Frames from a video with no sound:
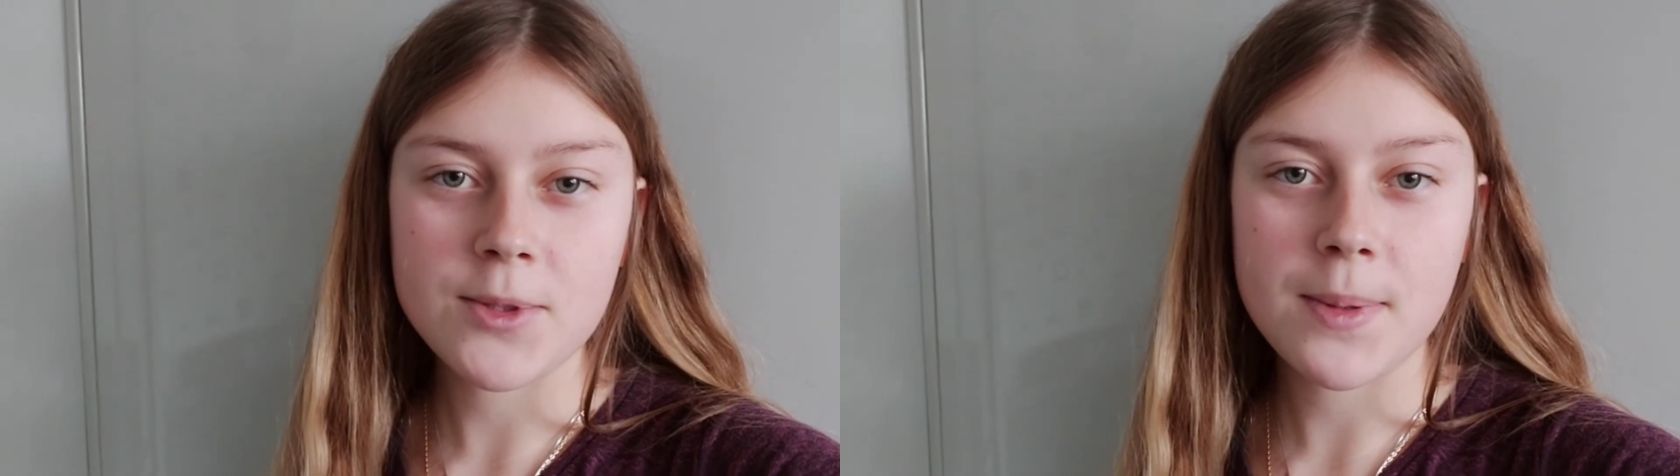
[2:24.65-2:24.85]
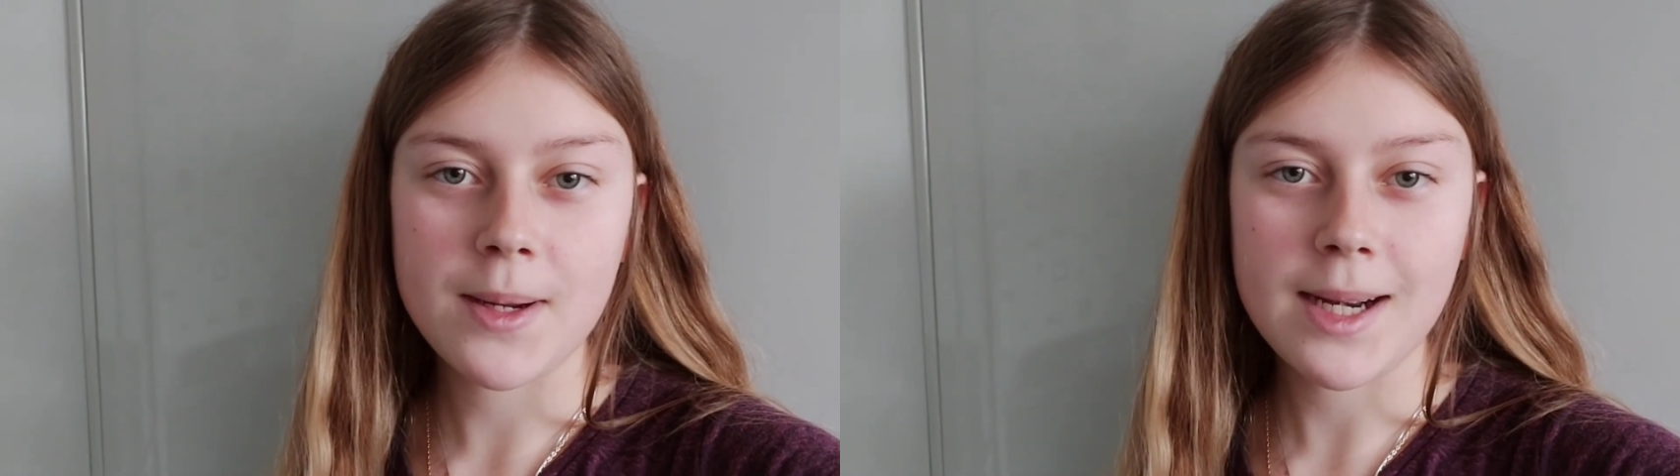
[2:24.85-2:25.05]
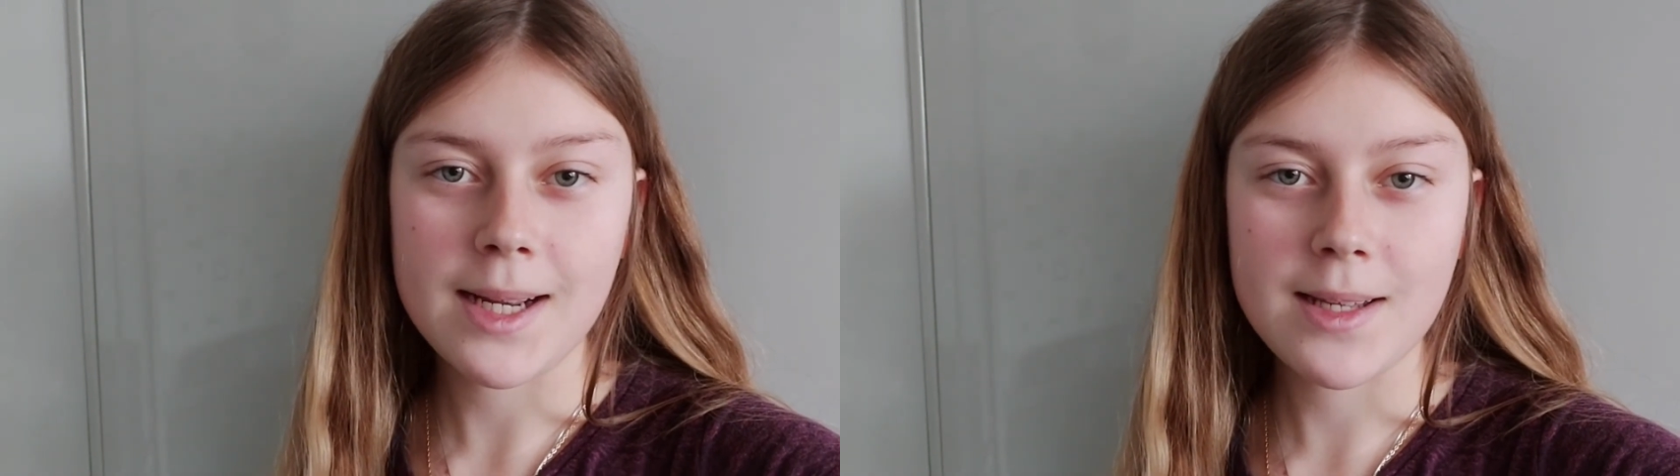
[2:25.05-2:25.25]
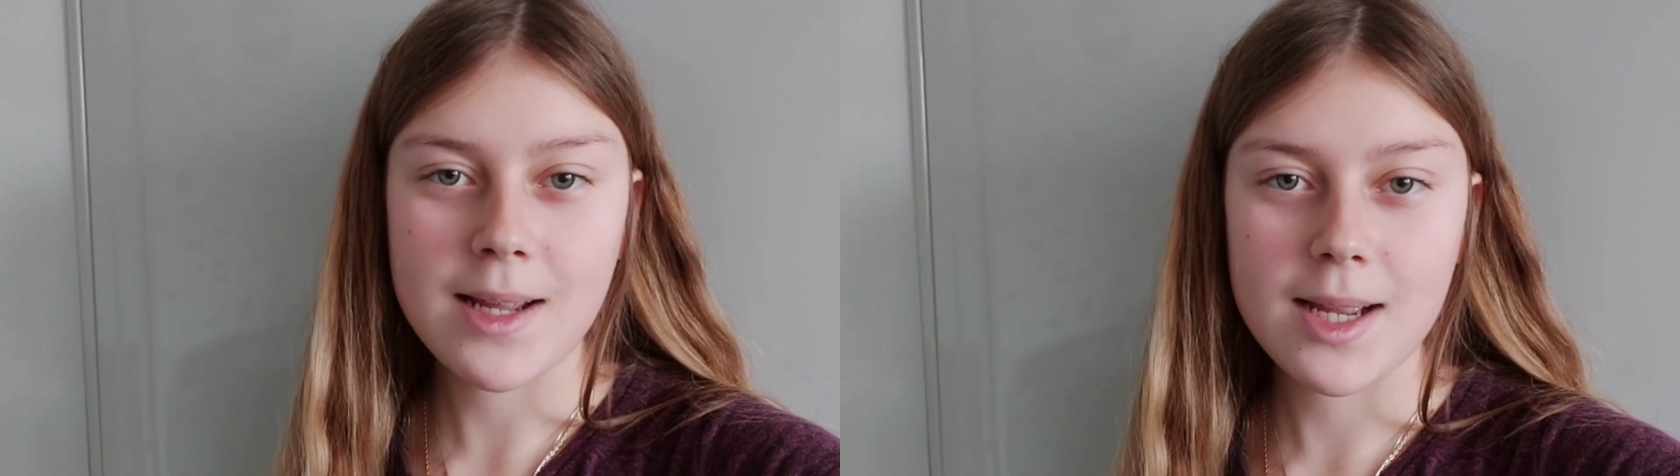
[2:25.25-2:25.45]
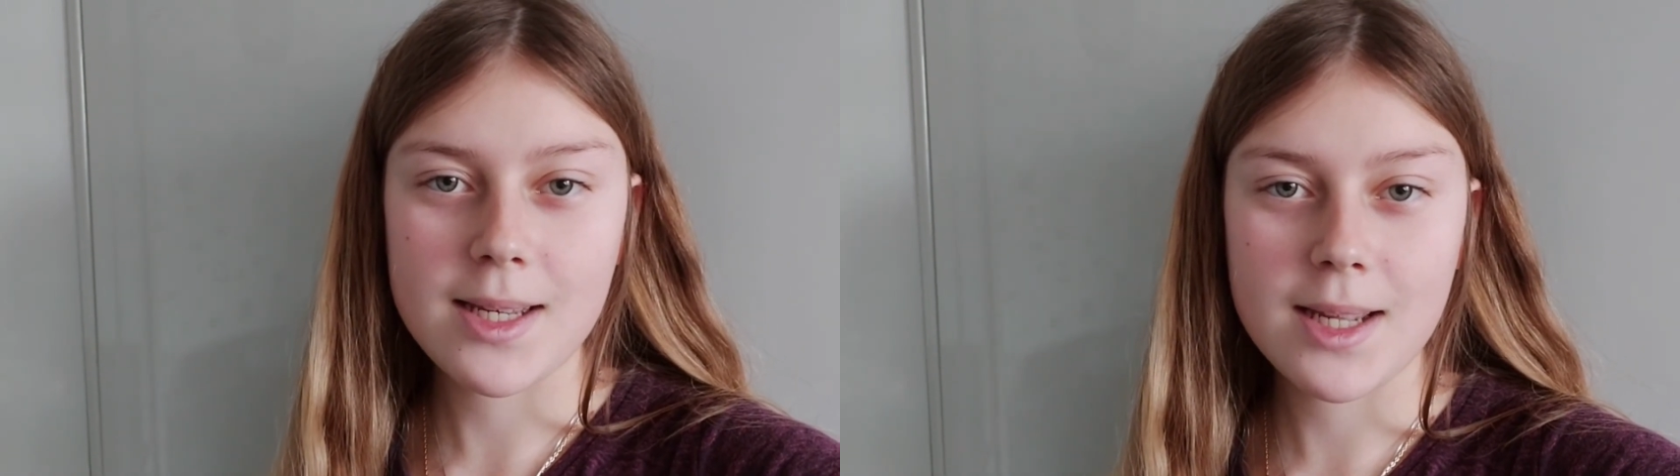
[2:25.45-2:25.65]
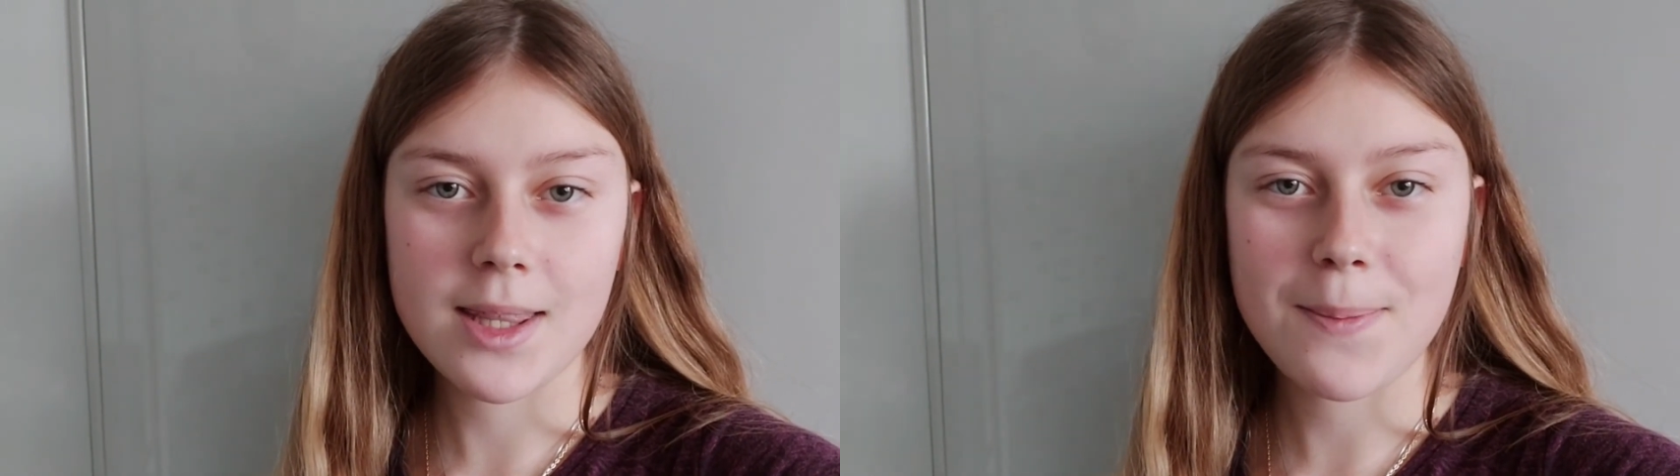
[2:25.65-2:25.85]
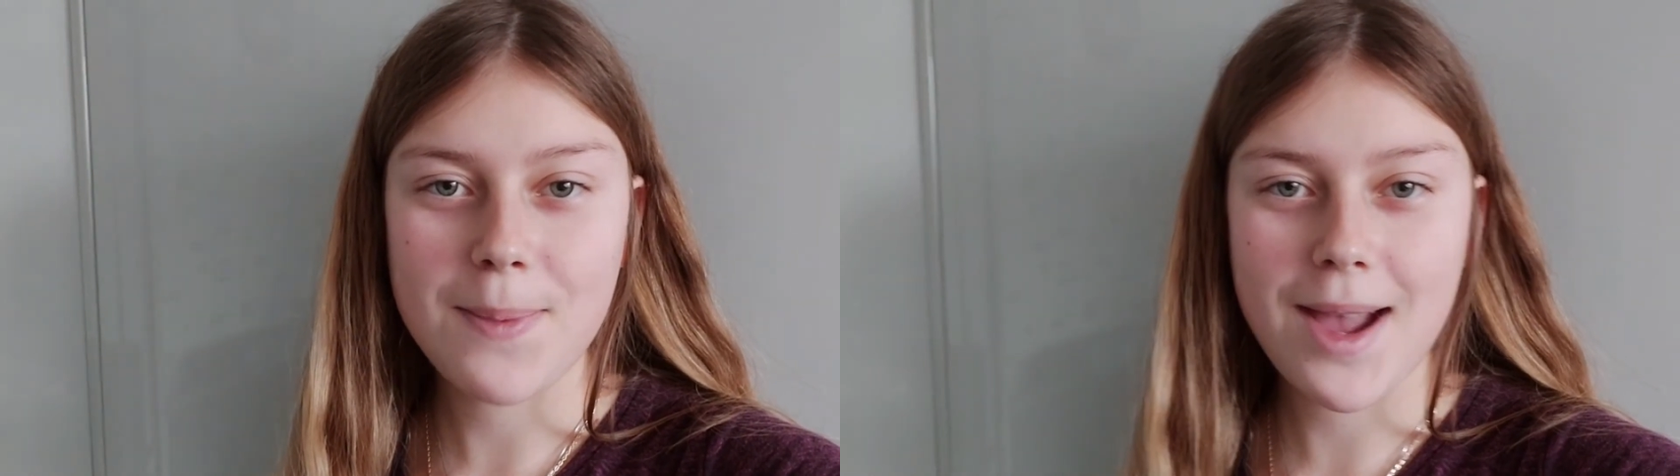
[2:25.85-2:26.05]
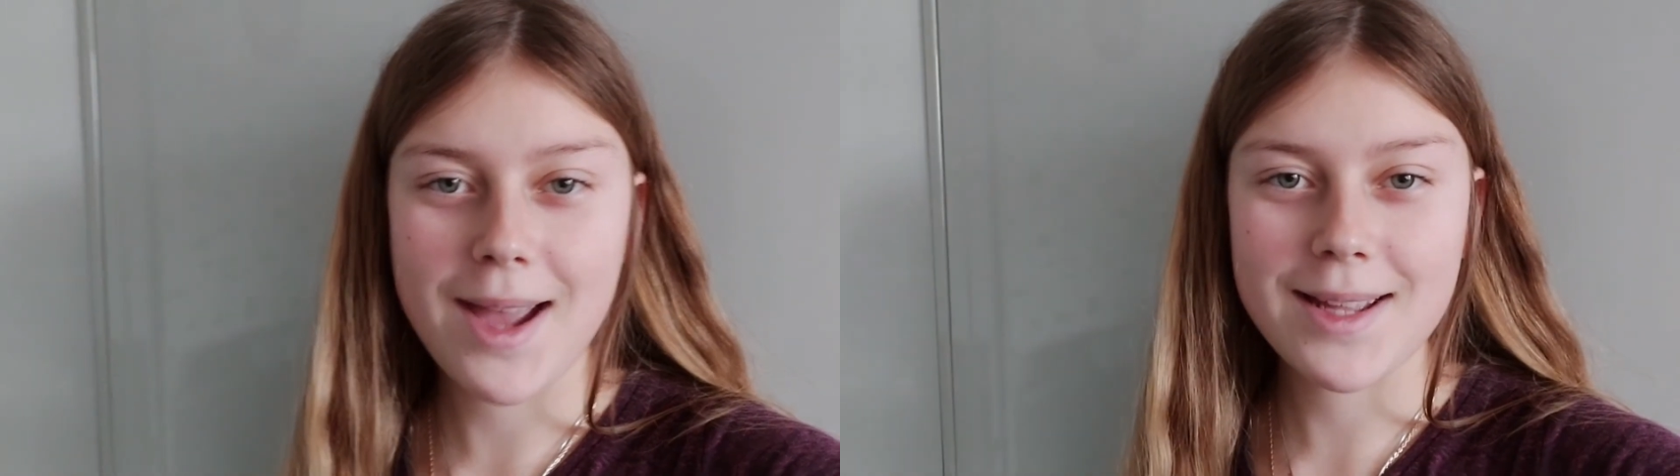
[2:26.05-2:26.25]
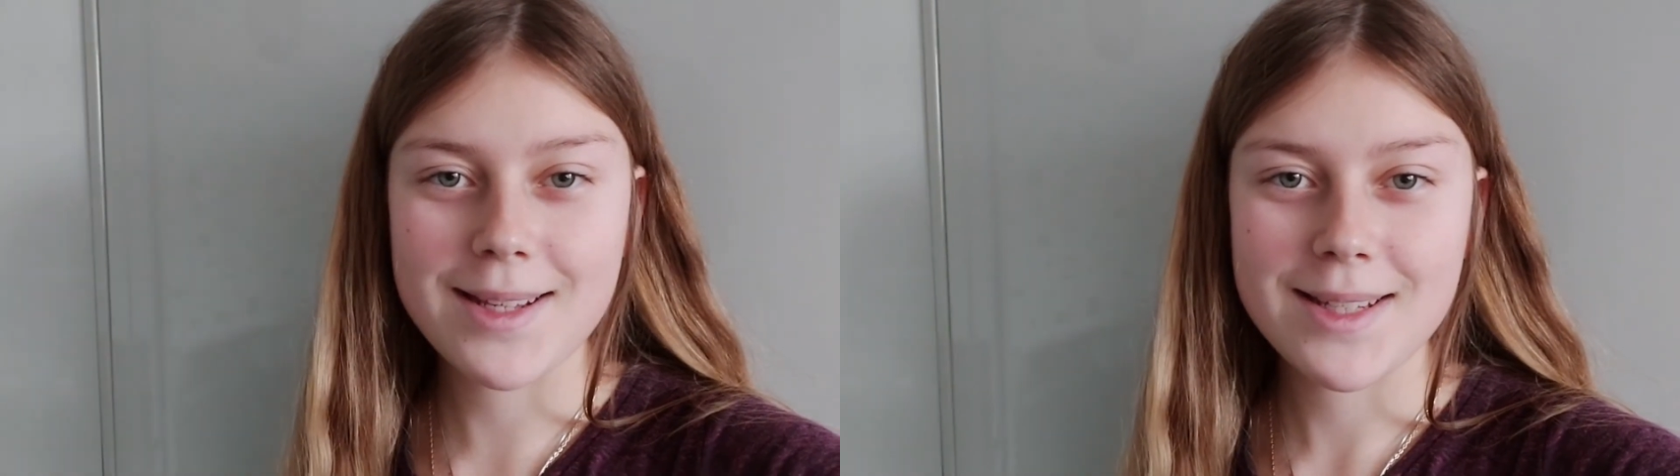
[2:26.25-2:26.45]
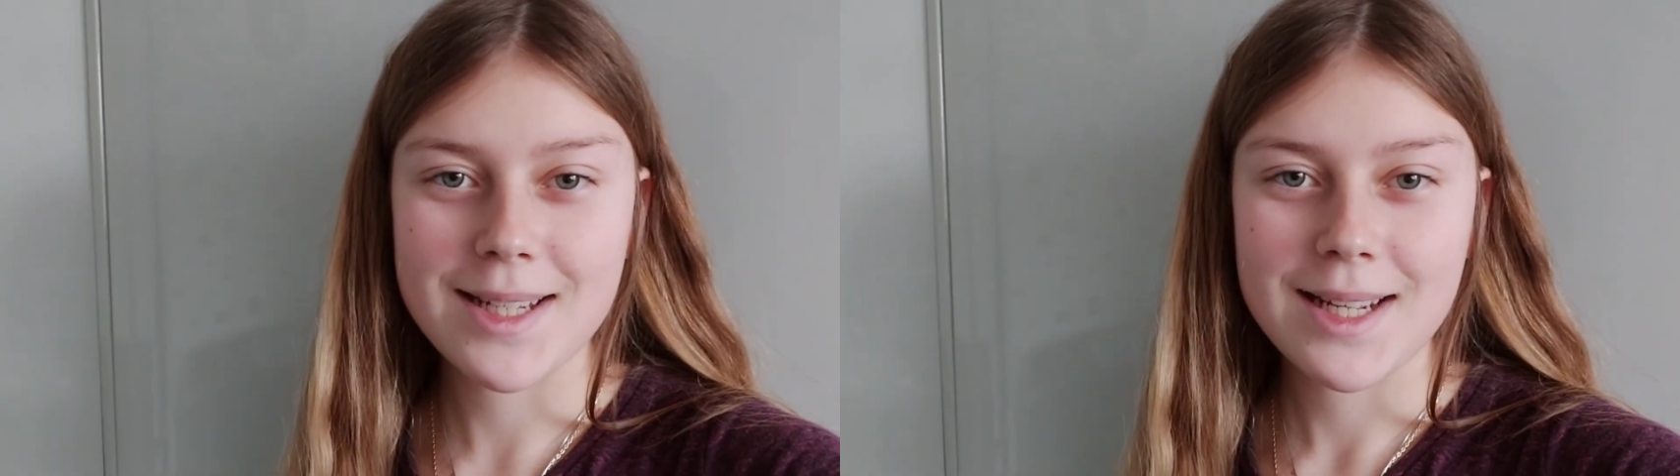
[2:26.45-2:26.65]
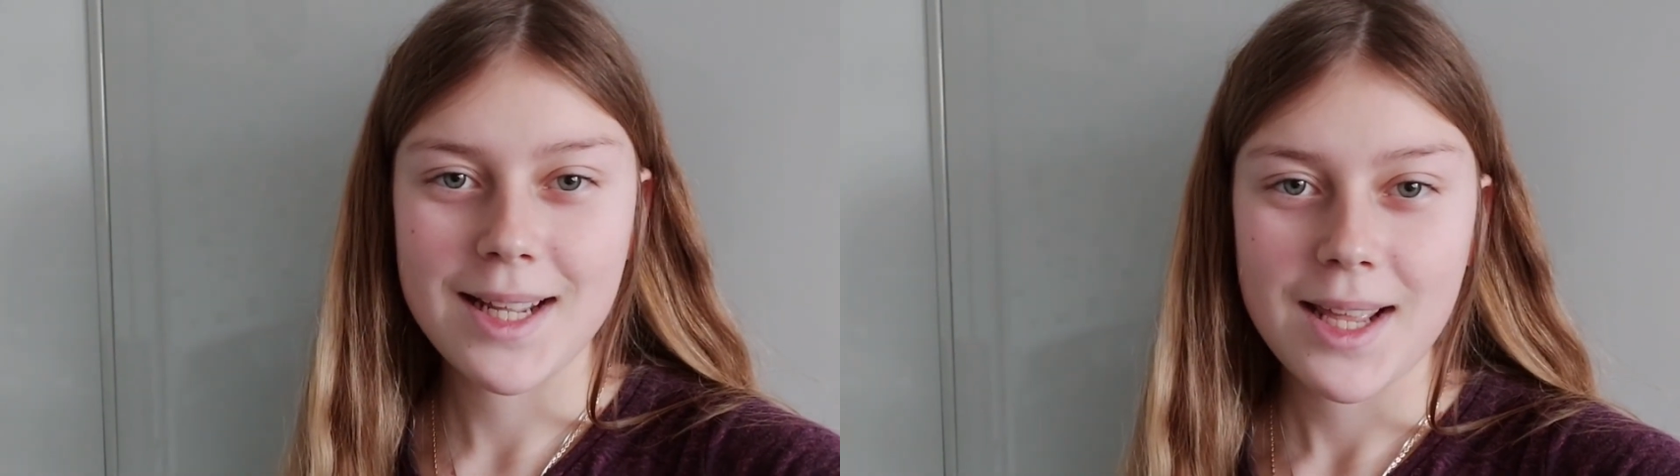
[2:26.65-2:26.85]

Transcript: which will be really exciting, and the bags.